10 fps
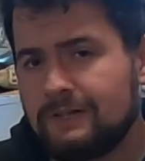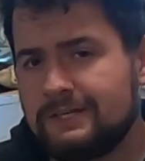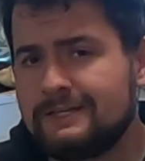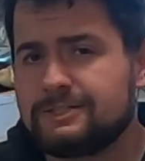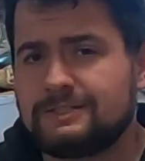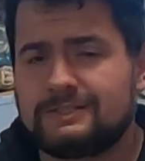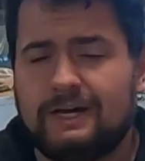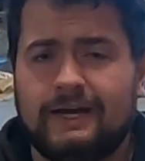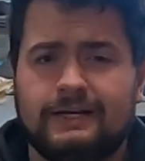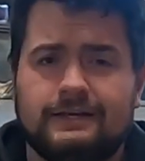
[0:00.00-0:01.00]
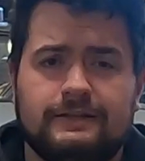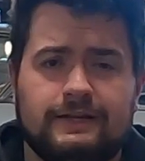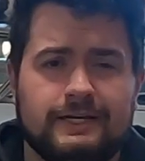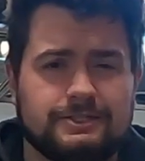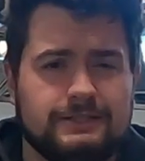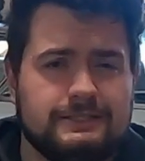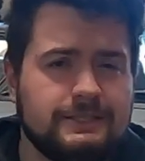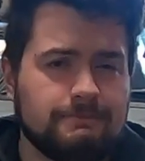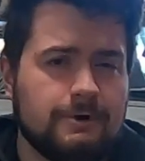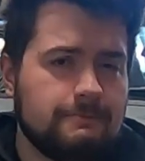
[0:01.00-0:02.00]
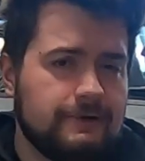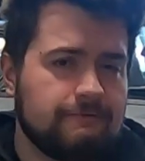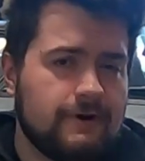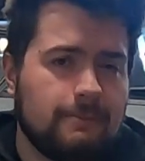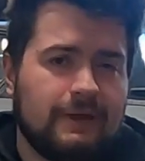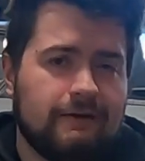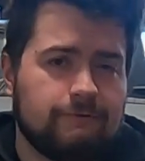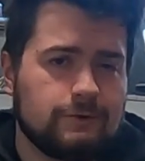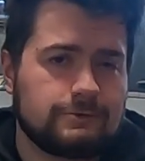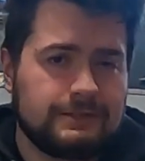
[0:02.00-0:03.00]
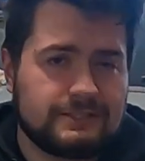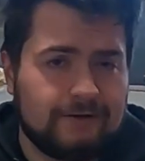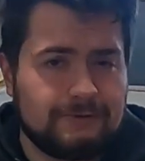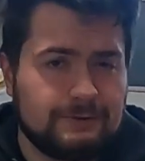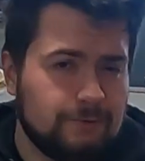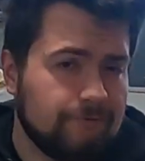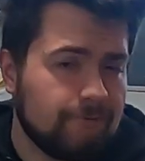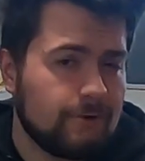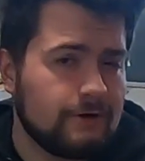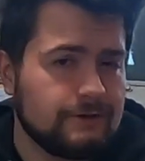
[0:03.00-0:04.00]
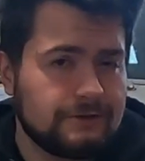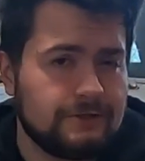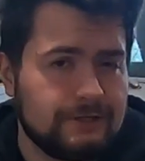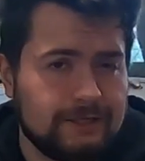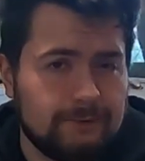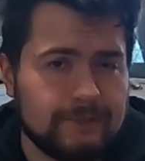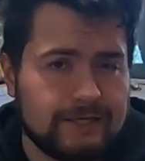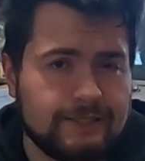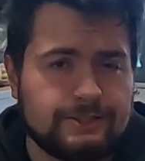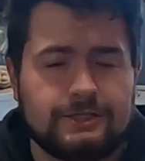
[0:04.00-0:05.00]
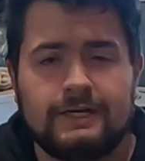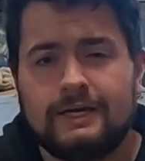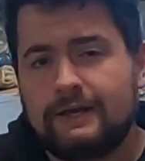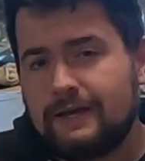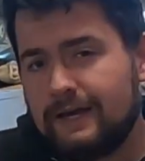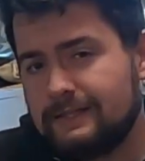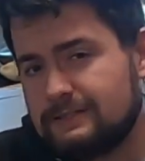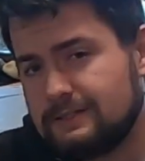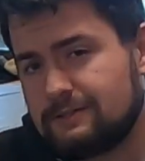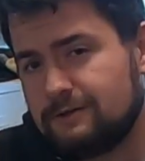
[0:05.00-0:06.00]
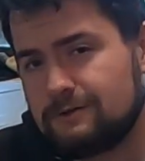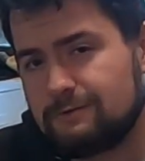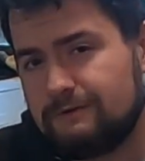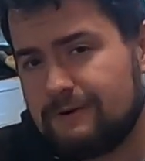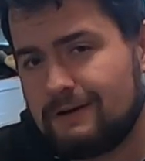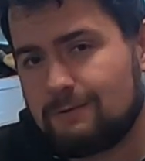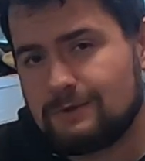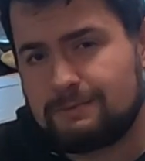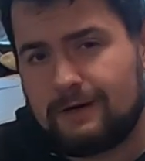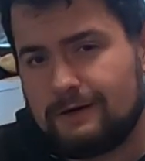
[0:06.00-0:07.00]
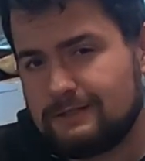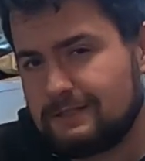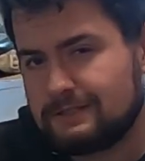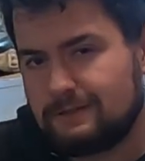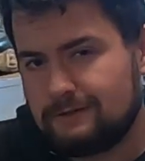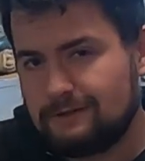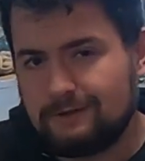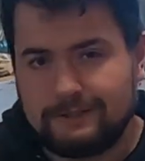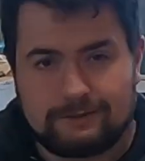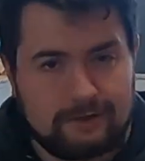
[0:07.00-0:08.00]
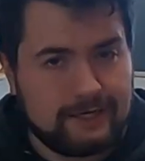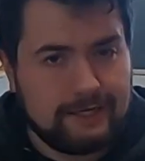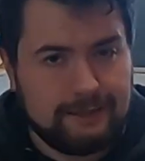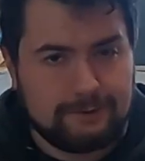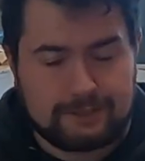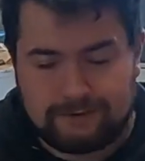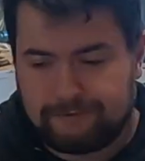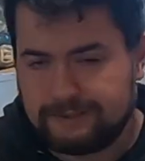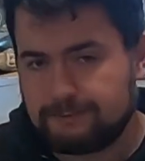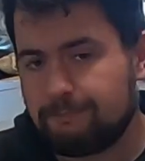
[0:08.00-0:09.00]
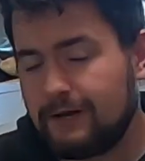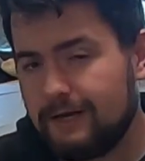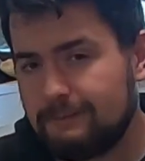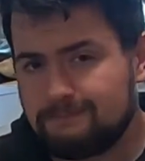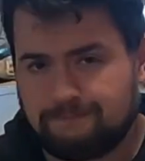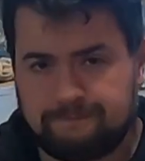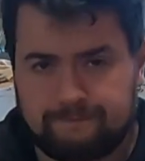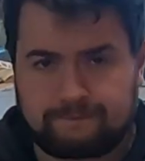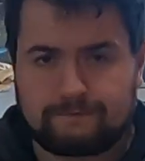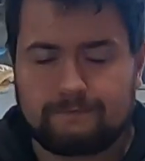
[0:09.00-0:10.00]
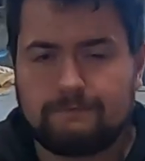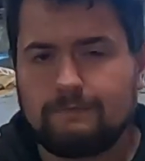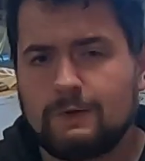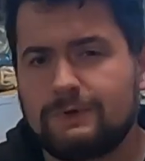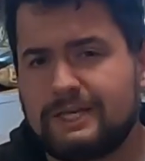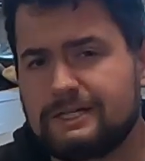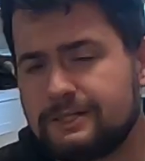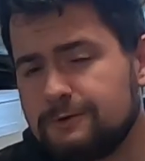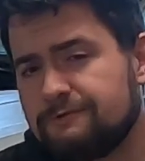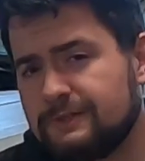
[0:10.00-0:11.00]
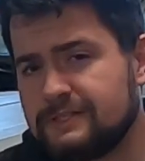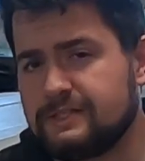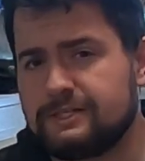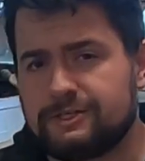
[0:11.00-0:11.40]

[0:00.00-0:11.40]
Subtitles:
on the engine side, they actually did bump it from a 427 to a 430 cubic inch and 625 horsepower to 630. So not a huge difference, but what they did do for this